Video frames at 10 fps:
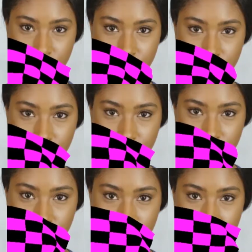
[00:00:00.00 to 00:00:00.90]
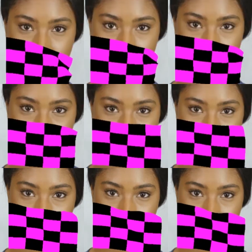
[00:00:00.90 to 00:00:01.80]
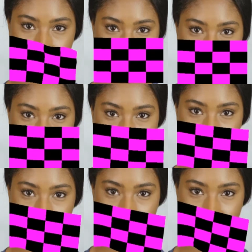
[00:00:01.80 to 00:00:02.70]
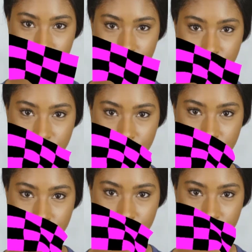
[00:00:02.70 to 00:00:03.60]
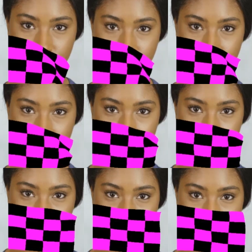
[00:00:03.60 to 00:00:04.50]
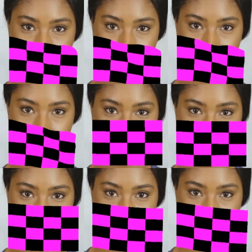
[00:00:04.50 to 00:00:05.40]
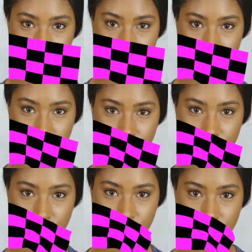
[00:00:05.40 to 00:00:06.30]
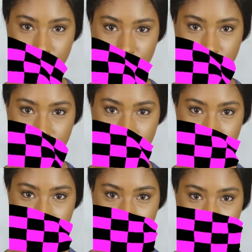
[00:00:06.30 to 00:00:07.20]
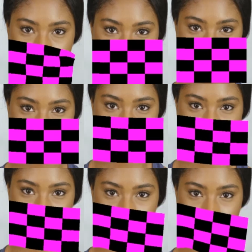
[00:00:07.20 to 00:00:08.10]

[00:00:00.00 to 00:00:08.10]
For scripting, Lens Studio supports JavaScript. You can import your own custom JavaScript files or create the script directly in Lens Studio.